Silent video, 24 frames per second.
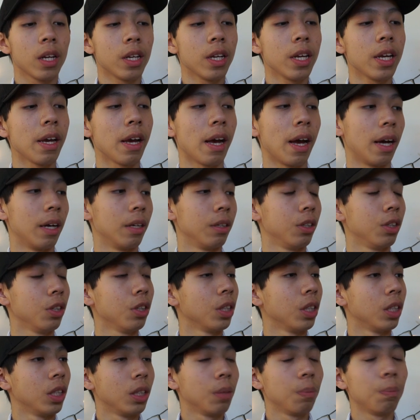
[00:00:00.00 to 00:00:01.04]
yeah,
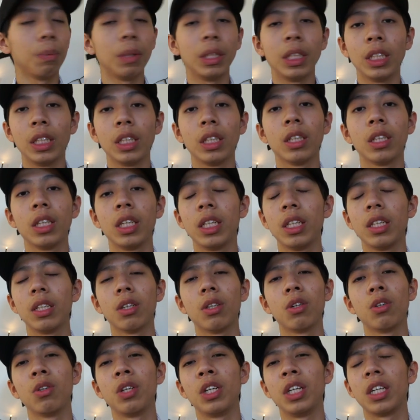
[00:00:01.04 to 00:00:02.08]
just basically
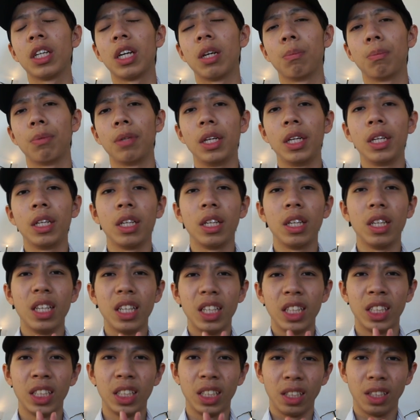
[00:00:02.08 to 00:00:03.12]
only complain
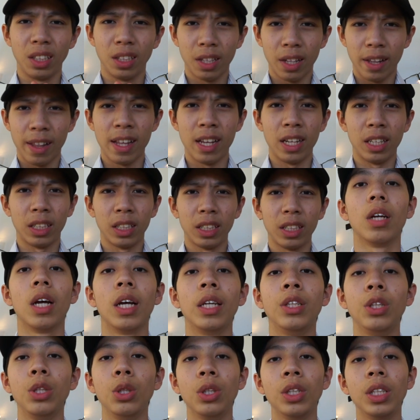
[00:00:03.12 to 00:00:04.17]
this.
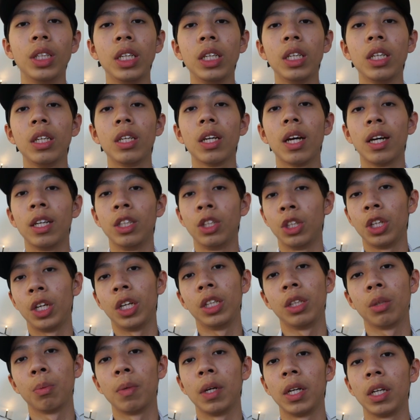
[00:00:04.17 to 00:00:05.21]
As you see, I
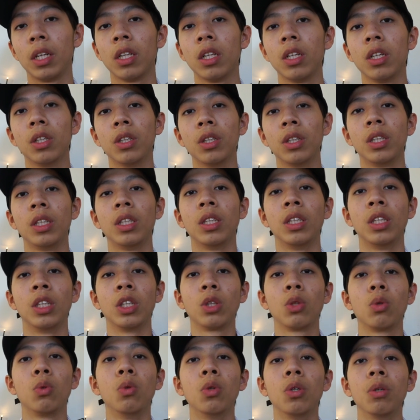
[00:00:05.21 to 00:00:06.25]
changed my clothes, it's
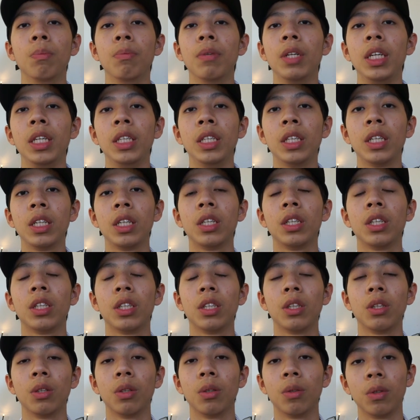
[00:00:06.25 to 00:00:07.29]
school blazer,
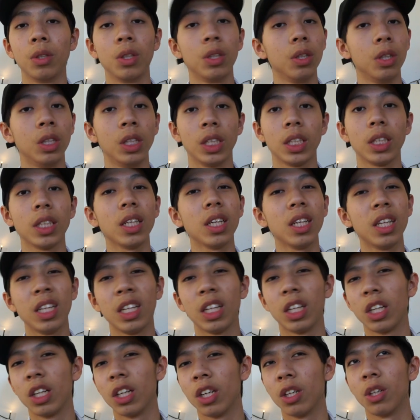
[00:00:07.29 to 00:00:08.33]
so it's getting
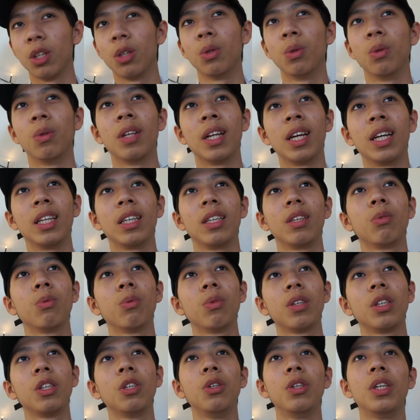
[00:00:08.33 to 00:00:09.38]
cold. Like
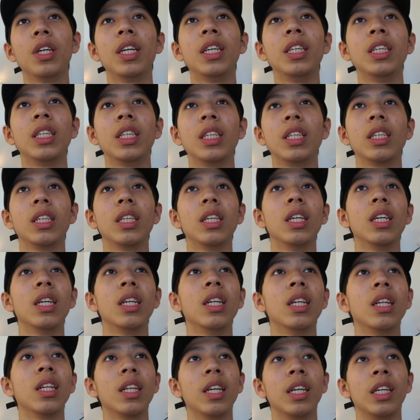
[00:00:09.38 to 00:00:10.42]
today is
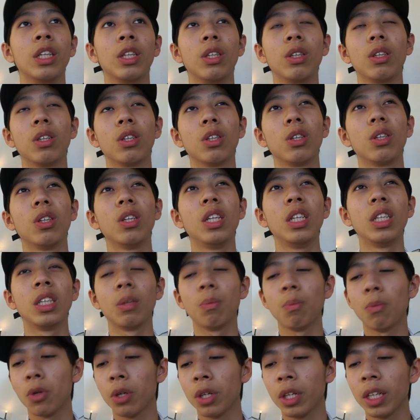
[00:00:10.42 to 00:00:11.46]
like this
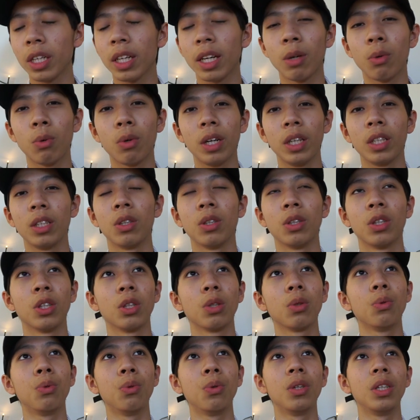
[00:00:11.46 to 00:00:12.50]
morning I ride to
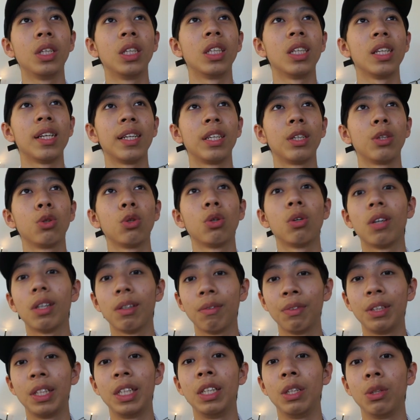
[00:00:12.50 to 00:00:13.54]
school, it's like
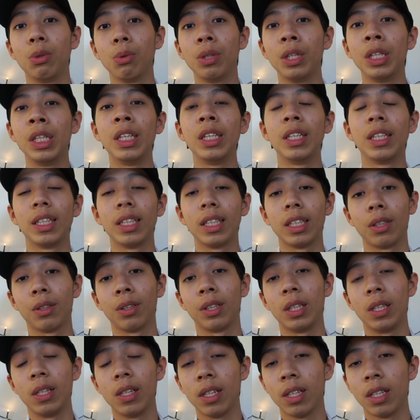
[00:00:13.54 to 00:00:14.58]
12 degrees
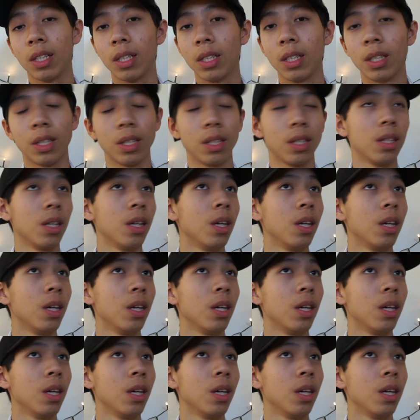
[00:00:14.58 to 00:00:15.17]
Celsius, it's